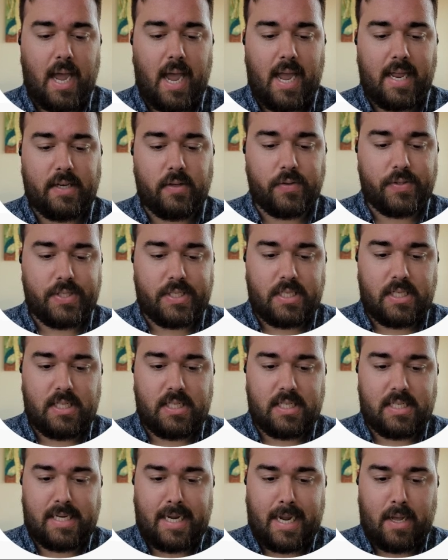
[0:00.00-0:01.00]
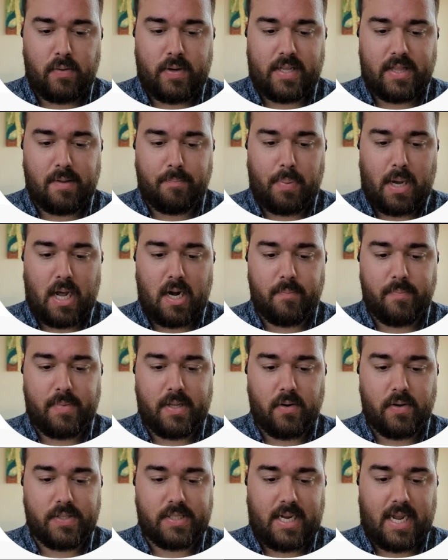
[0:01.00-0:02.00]
and you'll see down at the bottom
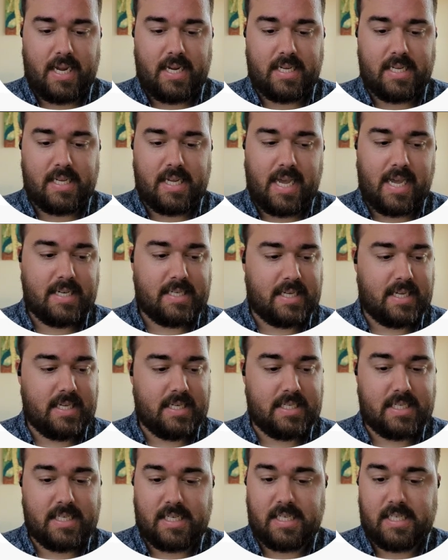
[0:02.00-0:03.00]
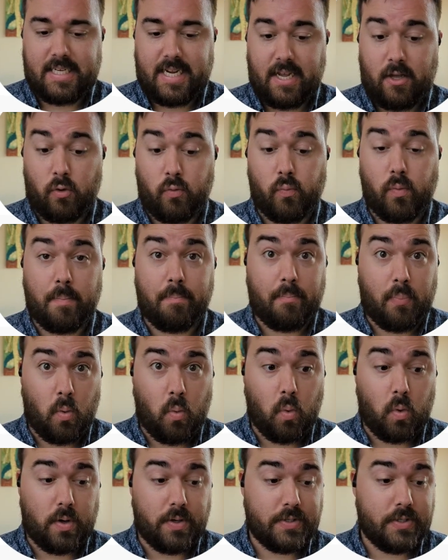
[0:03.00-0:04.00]
there is a get a detailed
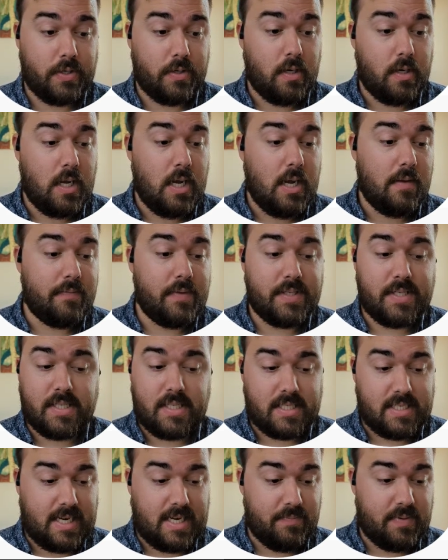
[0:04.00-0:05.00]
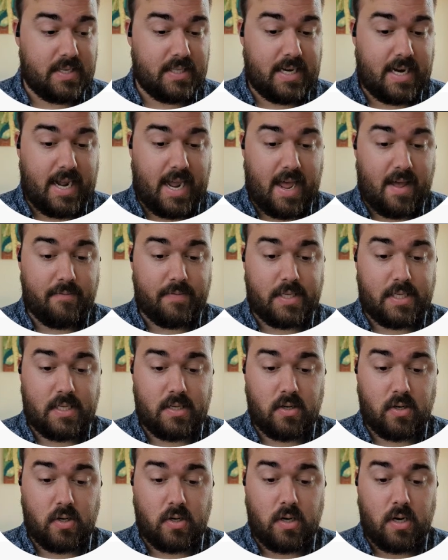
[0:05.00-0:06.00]
report. This is the same thing that I have
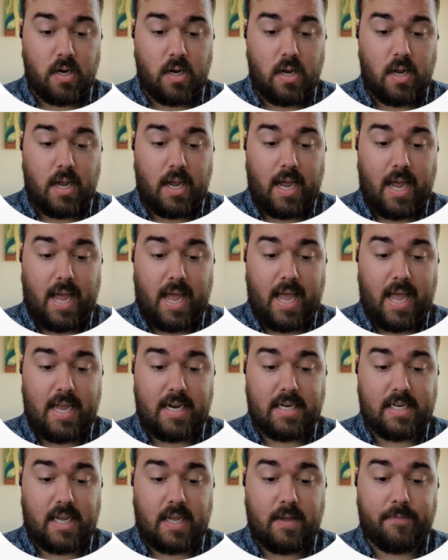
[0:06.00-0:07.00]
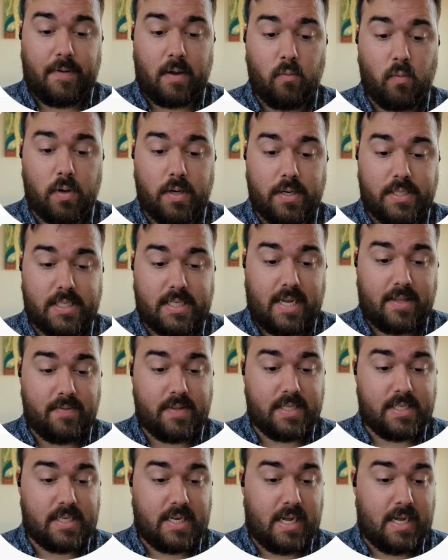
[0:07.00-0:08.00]
here. And if I were to set
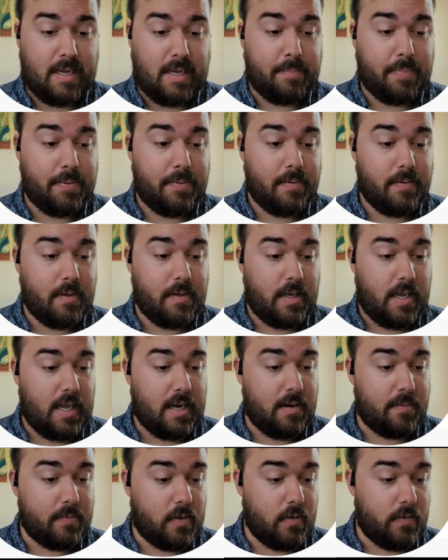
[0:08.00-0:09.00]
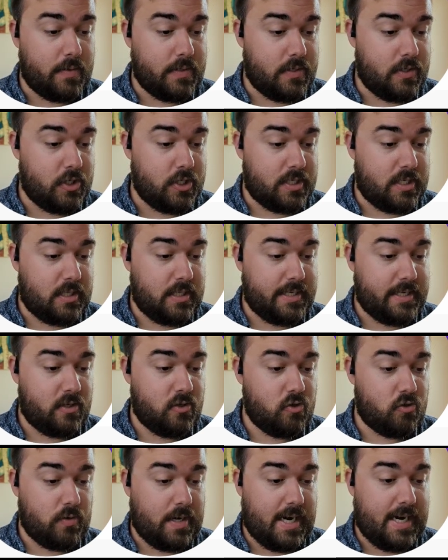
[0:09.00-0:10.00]
this up, and I'm going to just click
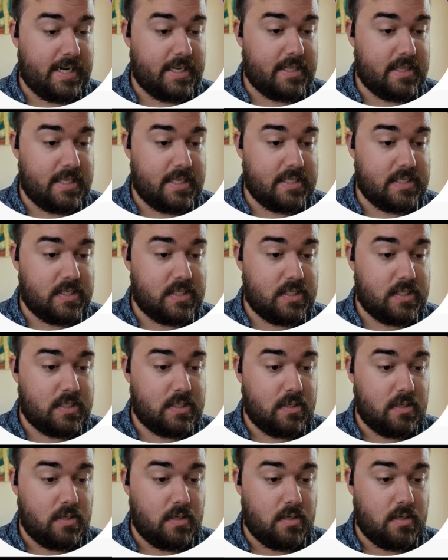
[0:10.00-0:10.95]
and drag this